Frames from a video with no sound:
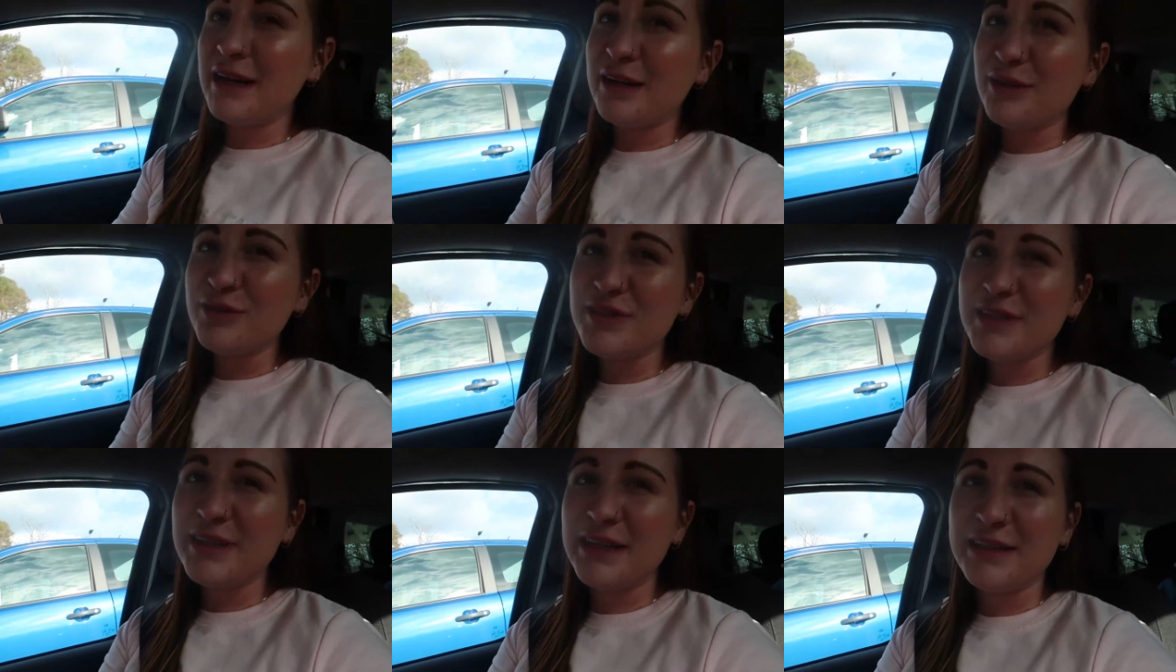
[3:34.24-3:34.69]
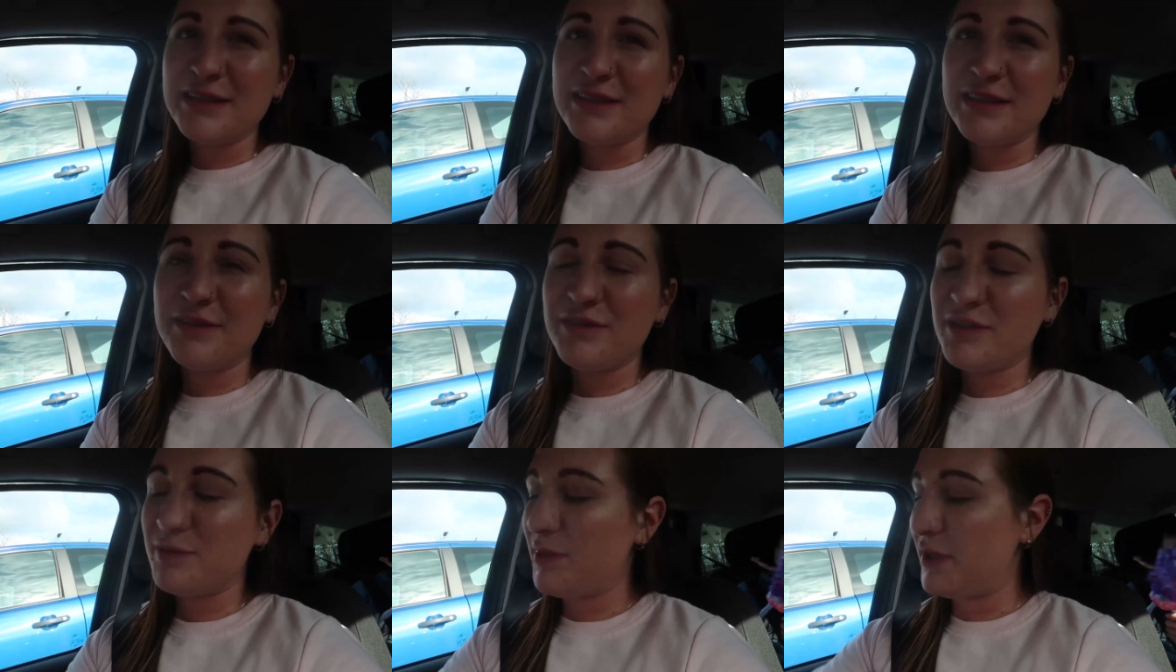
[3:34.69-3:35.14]
a house that has
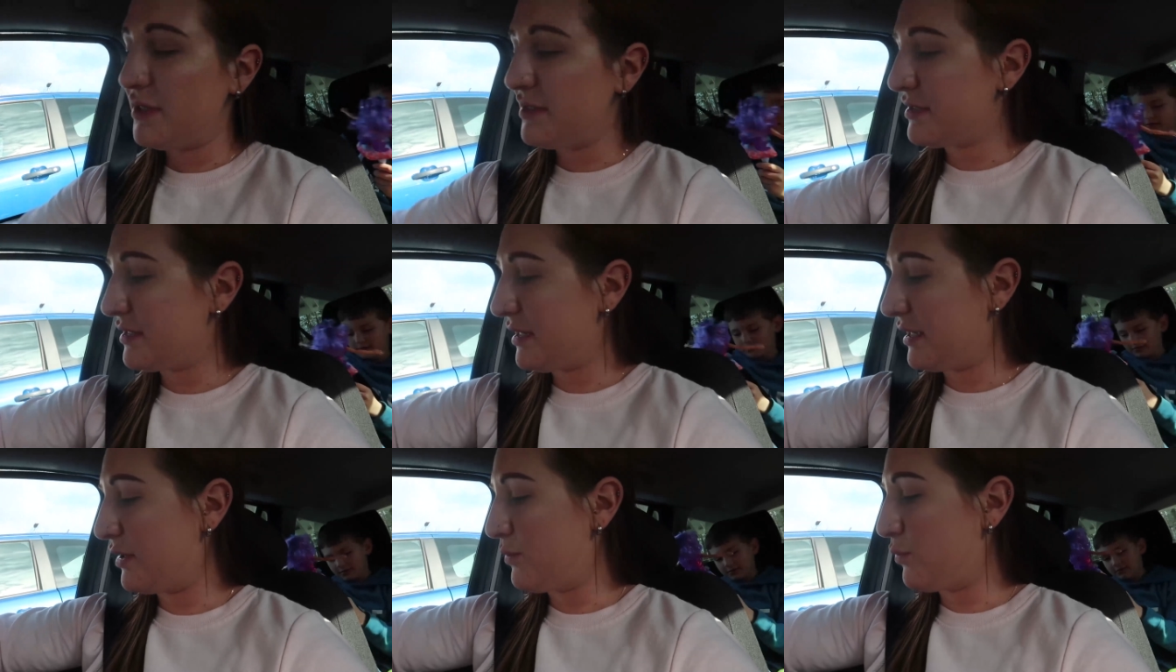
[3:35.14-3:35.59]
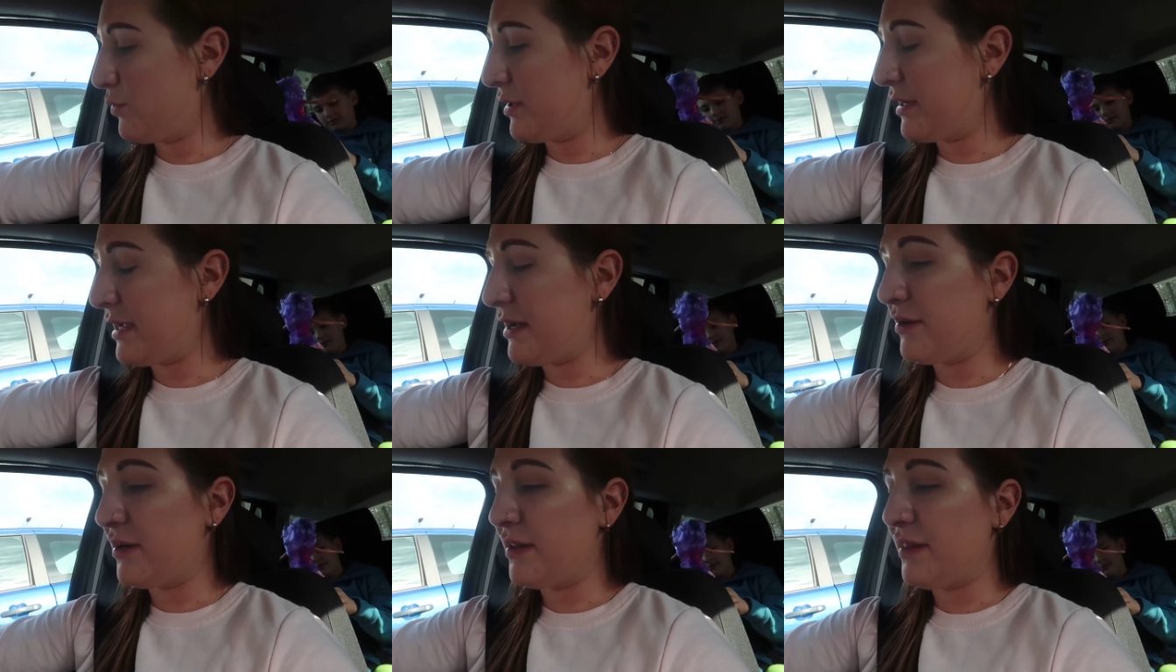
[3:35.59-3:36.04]
enough space that I can
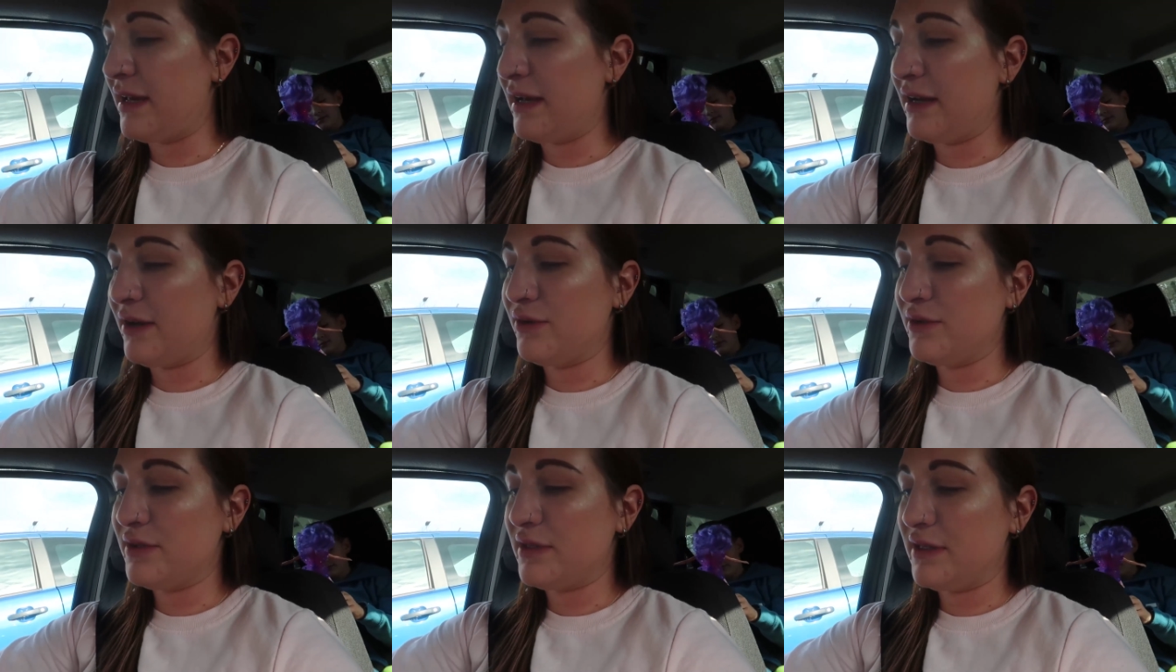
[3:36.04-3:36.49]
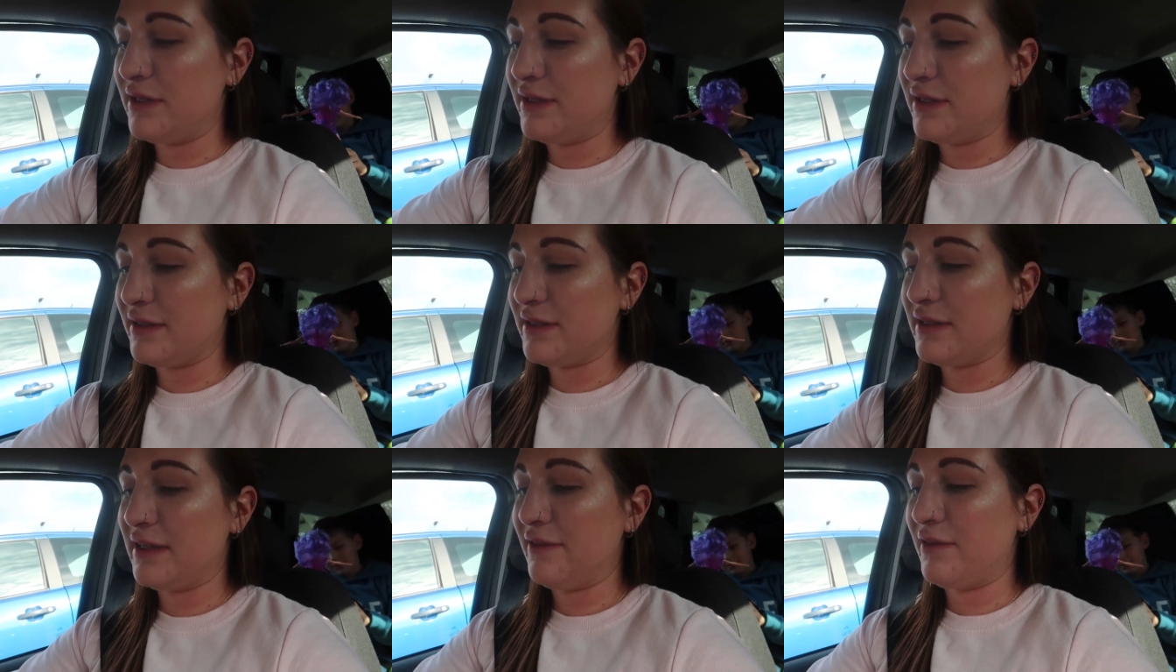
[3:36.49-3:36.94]
work out in the house and it
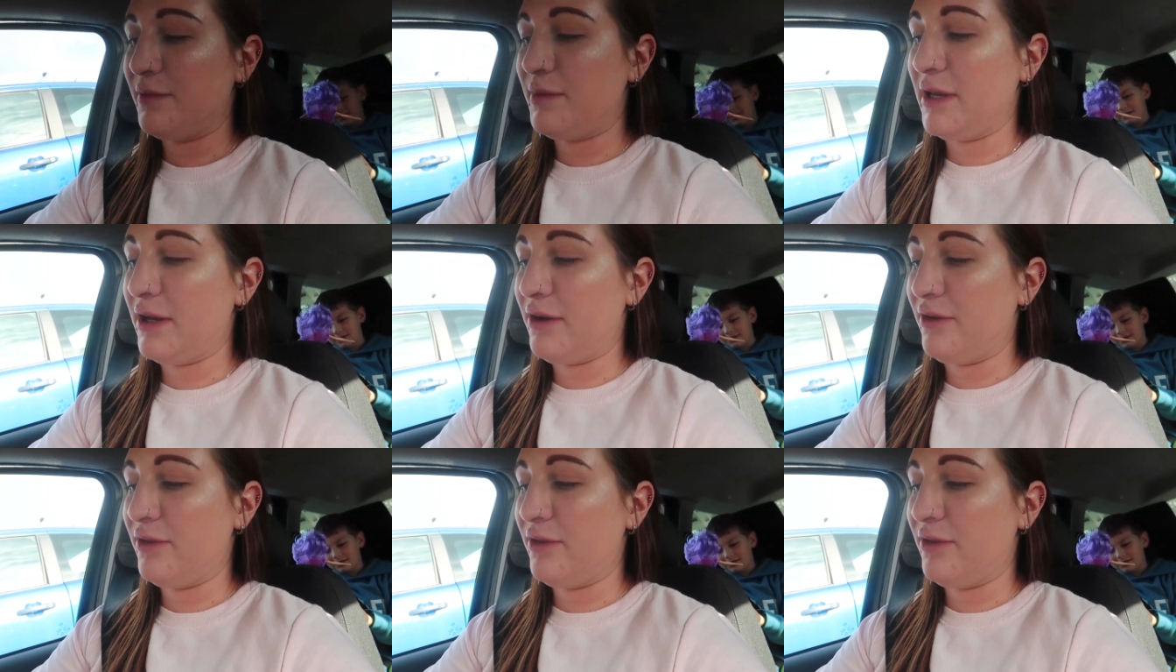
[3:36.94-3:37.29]
doesn't have to be